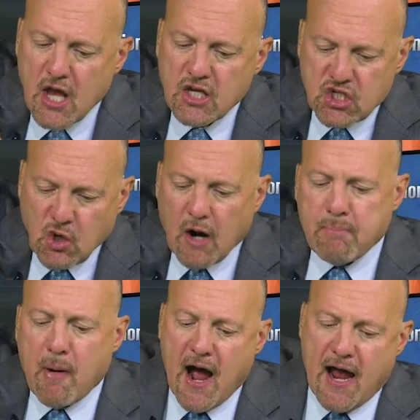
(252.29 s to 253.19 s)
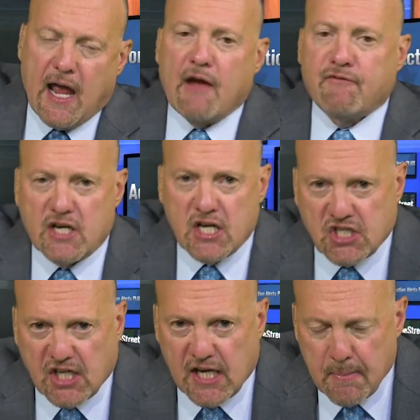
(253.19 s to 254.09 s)
Start buying
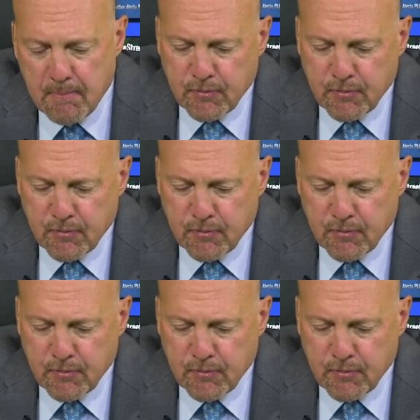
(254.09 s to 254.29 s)
FDC,